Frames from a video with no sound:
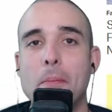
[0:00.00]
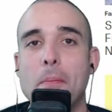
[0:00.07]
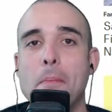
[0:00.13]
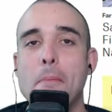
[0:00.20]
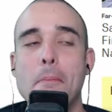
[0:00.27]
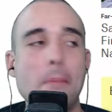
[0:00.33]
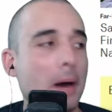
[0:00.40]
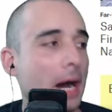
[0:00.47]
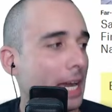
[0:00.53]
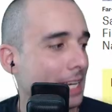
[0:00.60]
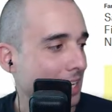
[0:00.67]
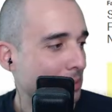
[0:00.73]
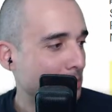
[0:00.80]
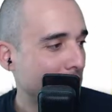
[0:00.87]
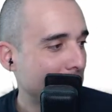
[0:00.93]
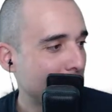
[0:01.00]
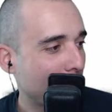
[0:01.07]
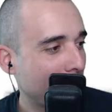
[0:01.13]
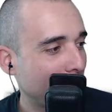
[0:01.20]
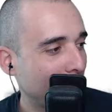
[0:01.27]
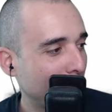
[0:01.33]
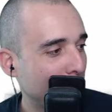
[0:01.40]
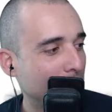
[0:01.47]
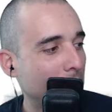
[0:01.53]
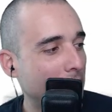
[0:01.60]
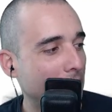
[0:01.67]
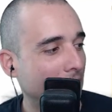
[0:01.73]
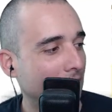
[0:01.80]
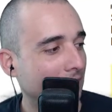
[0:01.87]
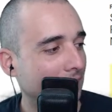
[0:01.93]
My name is Giancarlo
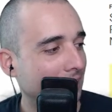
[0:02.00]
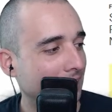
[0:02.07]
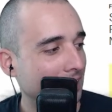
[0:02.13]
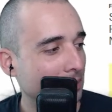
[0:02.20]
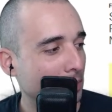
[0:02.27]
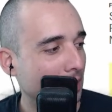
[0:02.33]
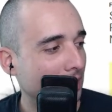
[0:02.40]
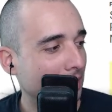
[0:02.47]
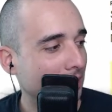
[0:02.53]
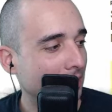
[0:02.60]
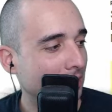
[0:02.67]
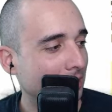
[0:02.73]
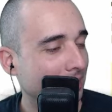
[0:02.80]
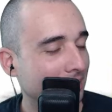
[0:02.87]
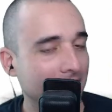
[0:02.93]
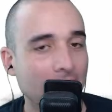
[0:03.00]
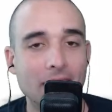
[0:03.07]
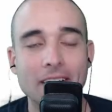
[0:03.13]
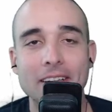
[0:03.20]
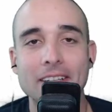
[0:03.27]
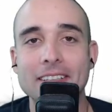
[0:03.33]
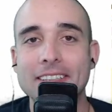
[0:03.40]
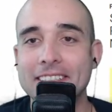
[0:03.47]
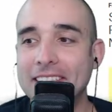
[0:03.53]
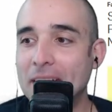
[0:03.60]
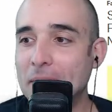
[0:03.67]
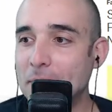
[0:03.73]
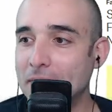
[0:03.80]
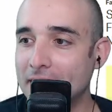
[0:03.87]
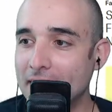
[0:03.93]
Fiorella. I am I
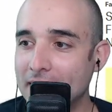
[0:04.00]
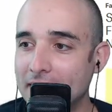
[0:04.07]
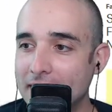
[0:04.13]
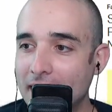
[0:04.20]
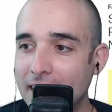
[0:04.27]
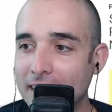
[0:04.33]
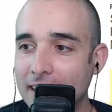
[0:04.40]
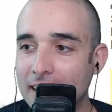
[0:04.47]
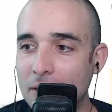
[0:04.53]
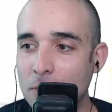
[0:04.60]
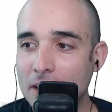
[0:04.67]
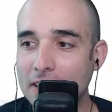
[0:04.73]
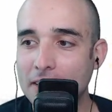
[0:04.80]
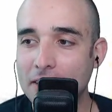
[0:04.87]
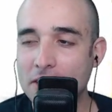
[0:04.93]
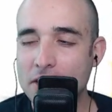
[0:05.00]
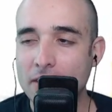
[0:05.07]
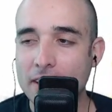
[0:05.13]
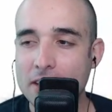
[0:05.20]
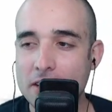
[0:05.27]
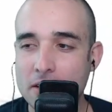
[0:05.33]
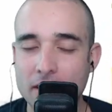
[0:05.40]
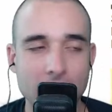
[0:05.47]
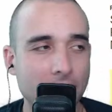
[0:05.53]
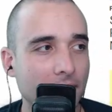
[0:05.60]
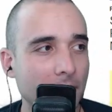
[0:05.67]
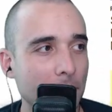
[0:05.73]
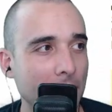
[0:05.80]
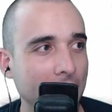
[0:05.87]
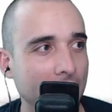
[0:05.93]
was going to say a researcher and trainer
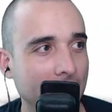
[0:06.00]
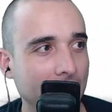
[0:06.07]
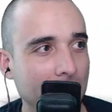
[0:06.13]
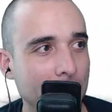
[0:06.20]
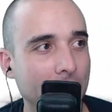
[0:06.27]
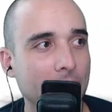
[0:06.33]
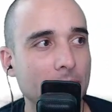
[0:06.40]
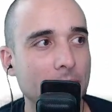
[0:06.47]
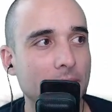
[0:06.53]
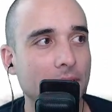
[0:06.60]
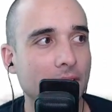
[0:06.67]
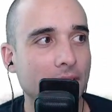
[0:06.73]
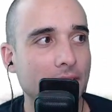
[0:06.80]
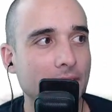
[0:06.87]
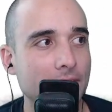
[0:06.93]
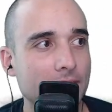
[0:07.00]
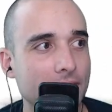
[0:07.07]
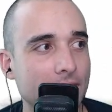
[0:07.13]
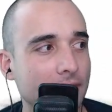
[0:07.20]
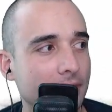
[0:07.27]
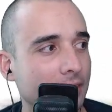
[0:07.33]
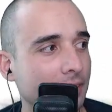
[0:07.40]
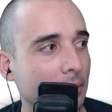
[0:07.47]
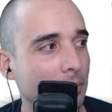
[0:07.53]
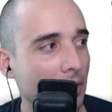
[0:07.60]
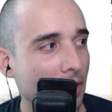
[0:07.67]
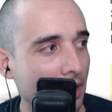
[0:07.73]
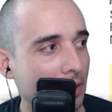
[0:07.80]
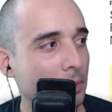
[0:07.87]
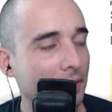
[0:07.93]
at Bellingcat, but I'm not. I'm
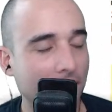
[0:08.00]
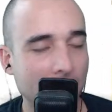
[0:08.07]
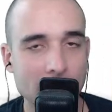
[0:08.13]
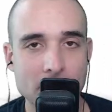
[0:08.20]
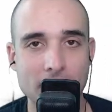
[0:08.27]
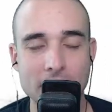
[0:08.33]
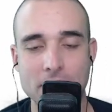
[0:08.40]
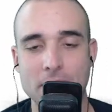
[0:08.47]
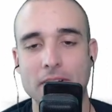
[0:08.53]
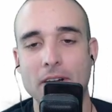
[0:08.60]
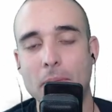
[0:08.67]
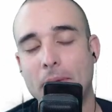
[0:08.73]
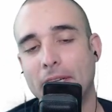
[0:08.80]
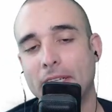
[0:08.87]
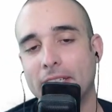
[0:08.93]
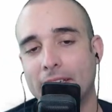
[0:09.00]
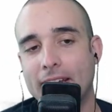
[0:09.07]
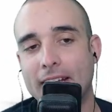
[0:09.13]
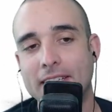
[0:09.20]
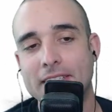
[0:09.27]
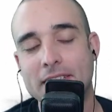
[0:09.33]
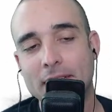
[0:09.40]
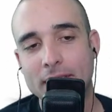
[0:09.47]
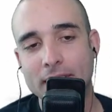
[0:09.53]
not a researcher and trainer at Bellingcat.